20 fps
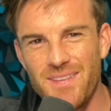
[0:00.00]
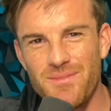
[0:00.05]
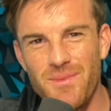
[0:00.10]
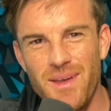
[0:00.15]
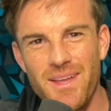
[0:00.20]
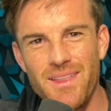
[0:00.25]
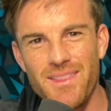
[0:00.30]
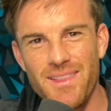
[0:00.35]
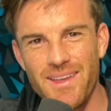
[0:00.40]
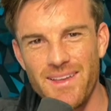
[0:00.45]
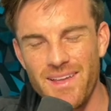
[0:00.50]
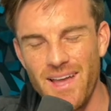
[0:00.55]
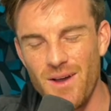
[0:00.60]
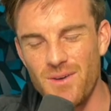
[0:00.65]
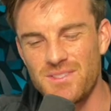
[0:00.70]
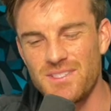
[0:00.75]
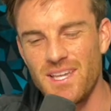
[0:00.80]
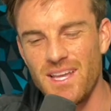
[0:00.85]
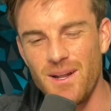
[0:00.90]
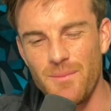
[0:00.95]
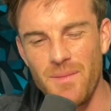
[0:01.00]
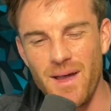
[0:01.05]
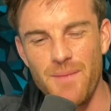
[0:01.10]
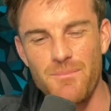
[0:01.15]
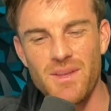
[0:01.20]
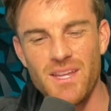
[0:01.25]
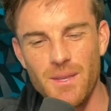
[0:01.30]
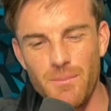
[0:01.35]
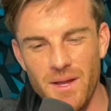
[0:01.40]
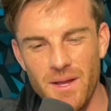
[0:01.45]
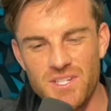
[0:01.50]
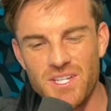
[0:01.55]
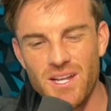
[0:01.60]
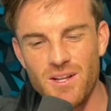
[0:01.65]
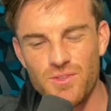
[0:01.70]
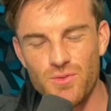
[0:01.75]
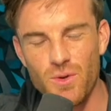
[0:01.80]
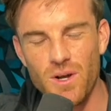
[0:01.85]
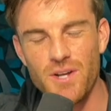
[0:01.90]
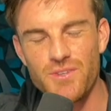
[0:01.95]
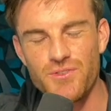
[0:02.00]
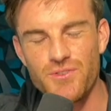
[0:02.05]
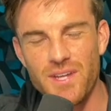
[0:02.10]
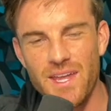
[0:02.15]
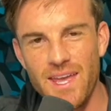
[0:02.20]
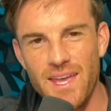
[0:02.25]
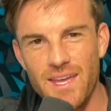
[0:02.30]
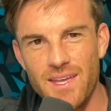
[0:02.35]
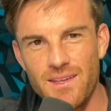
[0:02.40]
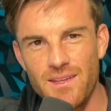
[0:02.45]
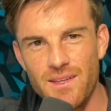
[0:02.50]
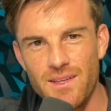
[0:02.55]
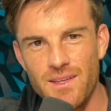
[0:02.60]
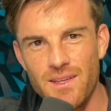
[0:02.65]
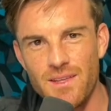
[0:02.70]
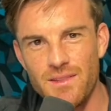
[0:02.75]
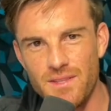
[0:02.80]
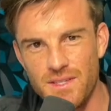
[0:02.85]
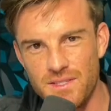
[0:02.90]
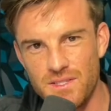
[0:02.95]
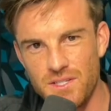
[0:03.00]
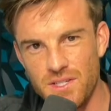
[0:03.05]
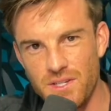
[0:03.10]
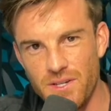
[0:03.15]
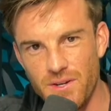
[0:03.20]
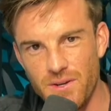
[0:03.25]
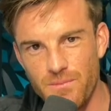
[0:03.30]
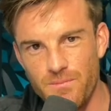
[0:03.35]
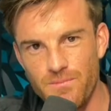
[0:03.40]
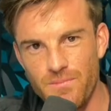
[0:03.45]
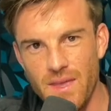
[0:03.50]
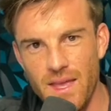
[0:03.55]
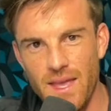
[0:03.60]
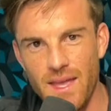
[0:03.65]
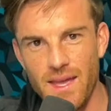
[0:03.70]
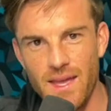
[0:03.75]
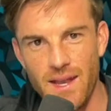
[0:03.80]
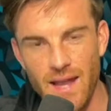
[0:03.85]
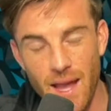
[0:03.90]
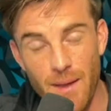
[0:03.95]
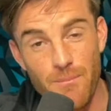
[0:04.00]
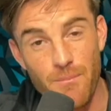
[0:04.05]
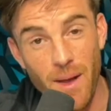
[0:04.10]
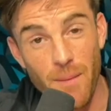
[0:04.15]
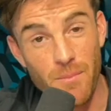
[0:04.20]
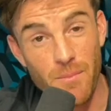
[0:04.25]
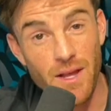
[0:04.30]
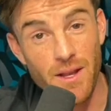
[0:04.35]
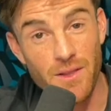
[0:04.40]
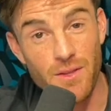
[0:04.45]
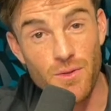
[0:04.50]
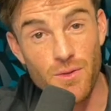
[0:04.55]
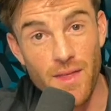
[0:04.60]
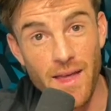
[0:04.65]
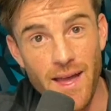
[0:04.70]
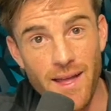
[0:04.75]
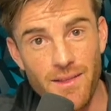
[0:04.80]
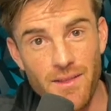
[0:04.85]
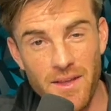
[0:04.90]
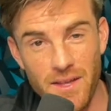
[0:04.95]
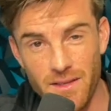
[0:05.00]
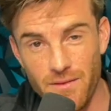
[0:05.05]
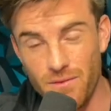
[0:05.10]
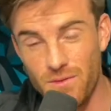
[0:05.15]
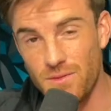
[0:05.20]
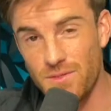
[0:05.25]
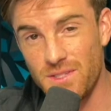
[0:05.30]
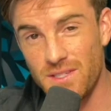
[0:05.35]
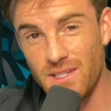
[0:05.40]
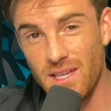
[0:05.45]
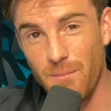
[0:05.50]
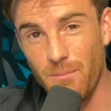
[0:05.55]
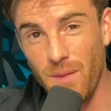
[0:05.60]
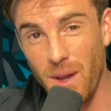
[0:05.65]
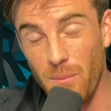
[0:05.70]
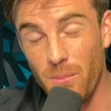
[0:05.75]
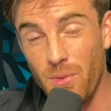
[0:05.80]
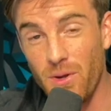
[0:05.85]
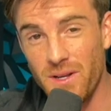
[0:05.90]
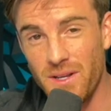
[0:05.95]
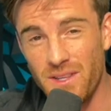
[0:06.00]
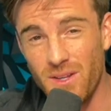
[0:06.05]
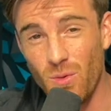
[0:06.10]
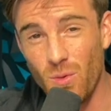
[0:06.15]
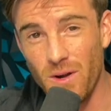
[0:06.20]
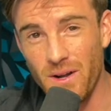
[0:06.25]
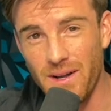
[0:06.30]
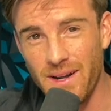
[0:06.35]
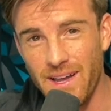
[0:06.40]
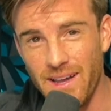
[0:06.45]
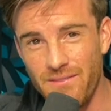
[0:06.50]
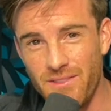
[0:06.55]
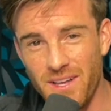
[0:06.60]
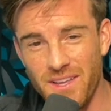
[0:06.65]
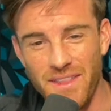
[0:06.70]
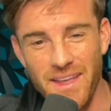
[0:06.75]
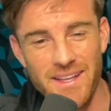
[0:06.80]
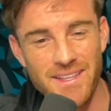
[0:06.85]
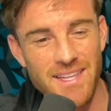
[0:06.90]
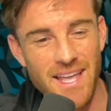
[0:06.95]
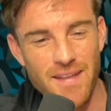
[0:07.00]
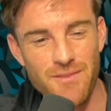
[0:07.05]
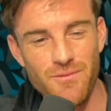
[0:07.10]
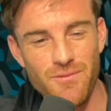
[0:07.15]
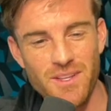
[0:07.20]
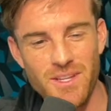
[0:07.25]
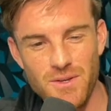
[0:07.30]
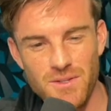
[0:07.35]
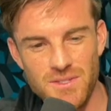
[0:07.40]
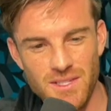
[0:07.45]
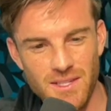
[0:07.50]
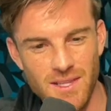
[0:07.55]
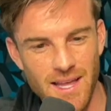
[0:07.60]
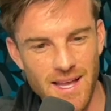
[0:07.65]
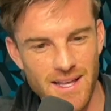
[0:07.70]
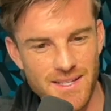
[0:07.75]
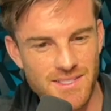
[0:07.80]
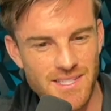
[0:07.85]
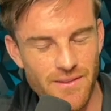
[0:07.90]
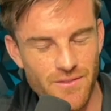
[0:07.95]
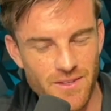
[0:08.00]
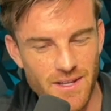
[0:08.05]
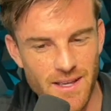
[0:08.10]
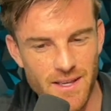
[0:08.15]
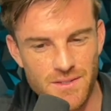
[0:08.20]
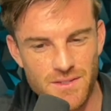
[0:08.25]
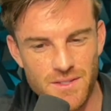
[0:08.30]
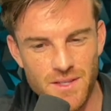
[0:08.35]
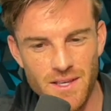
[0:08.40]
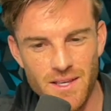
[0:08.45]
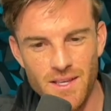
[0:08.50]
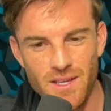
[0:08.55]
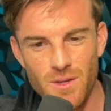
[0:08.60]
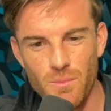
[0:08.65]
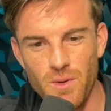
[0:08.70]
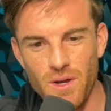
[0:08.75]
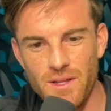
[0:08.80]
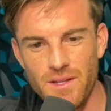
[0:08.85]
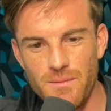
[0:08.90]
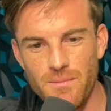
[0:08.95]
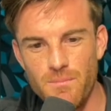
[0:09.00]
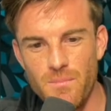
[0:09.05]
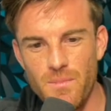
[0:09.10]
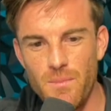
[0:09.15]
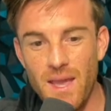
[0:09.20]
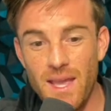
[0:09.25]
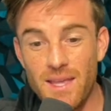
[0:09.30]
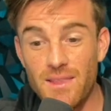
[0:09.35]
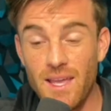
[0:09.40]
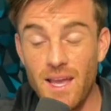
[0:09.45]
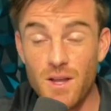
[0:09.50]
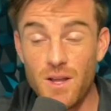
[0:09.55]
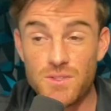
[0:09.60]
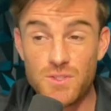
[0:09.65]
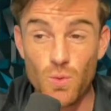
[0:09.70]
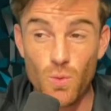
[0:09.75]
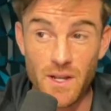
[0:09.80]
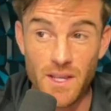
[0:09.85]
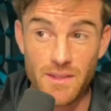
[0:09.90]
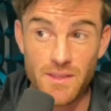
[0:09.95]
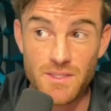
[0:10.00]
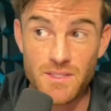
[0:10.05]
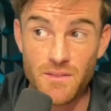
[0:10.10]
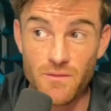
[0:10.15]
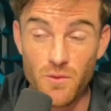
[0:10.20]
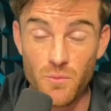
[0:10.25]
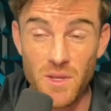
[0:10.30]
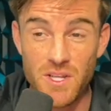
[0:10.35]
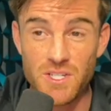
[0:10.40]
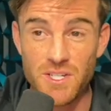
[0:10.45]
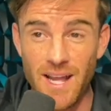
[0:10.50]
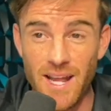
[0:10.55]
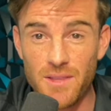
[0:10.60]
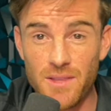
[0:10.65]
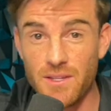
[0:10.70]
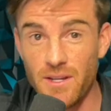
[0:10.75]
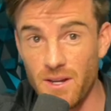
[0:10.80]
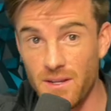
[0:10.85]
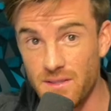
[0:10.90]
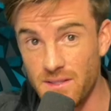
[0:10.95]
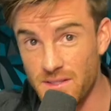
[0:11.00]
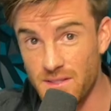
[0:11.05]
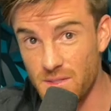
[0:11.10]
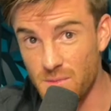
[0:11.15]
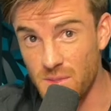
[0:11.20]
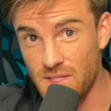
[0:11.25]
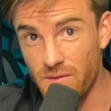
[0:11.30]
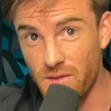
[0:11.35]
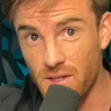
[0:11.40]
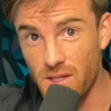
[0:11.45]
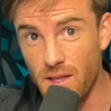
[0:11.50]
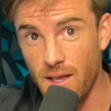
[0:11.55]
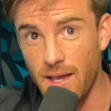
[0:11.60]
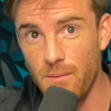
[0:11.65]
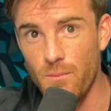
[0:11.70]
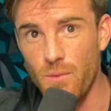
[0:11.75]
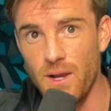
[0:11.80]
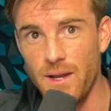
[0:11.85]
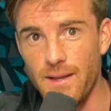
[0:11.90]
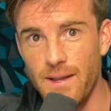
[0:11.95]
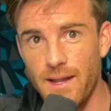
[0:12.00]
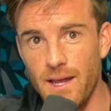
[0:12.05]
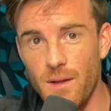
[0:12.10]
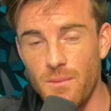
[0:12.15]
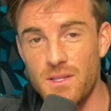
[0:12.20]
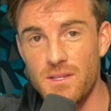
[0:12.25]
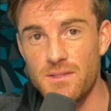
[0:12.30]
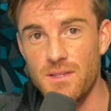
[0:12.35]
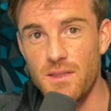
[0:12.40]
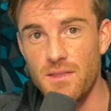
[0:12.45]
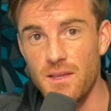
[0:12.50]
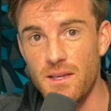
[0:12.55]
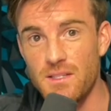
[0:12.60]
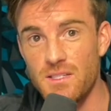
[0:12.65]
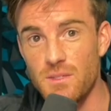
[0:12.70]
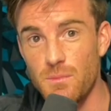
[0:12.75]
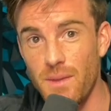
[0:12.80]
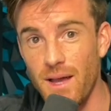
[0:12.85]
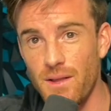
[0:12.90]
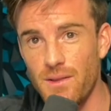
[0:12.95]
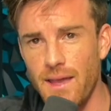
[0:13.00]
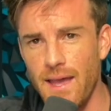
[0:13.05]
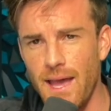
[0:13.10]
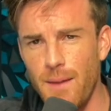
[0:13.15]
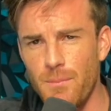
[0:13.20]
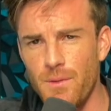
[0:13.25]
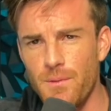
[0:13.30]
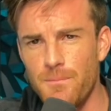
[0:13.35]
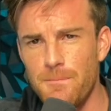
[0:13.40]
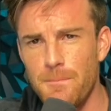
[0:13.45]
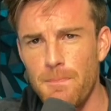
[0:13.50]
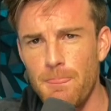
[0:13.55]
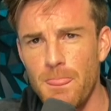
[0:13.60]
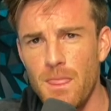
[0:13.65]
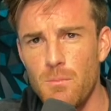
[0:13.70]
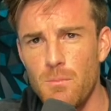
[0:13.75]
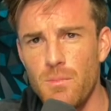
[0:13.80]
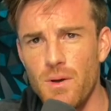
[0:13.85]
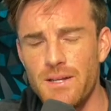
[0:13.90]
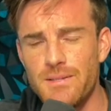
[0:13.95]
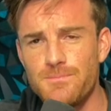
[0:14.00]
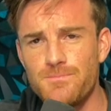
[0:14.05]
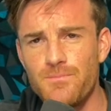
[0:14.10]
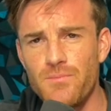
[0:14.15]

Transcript: like like I was saying I'm I'm gonna get my channel to 100k this year, and I'm I'm gonna do that. Like if you see I'm I'm putting in the work. I've done like 10 videos in the last seven days, but mainly I also want to get this information out there at this specific time right now because I think it's about to happen. But